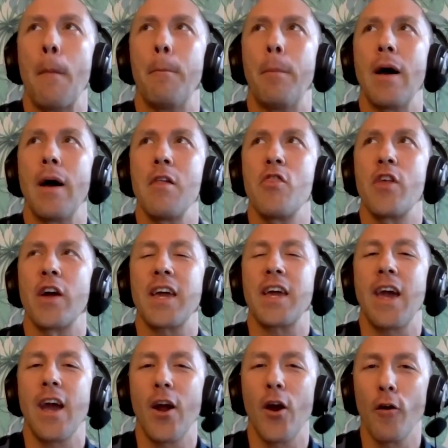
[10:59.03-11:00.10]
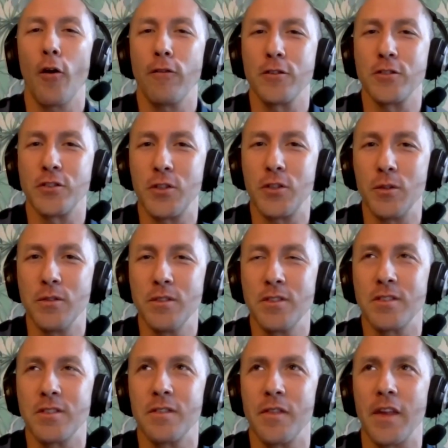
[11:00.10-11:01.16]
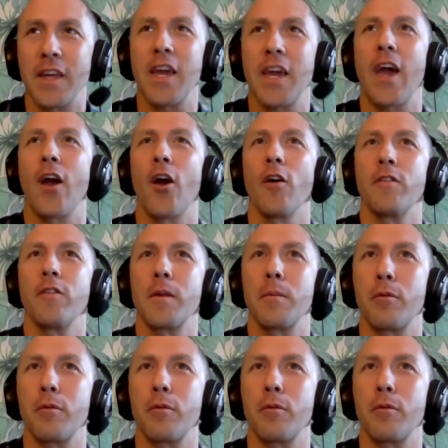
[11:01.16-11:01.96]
But the care for students, the care for the